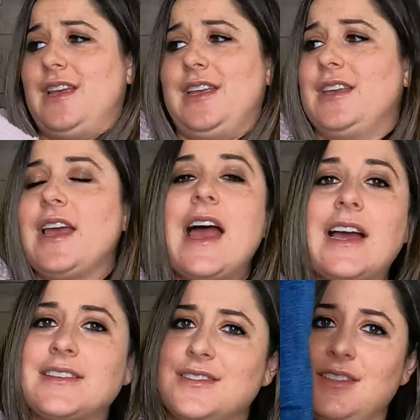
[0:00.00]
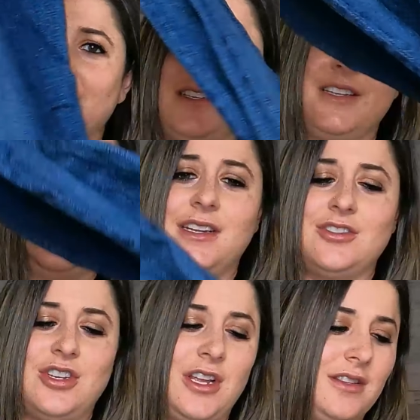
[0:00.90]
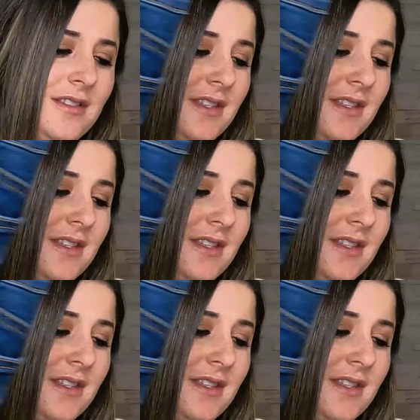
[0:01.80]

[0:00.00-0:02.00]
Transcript: in like excellent condition.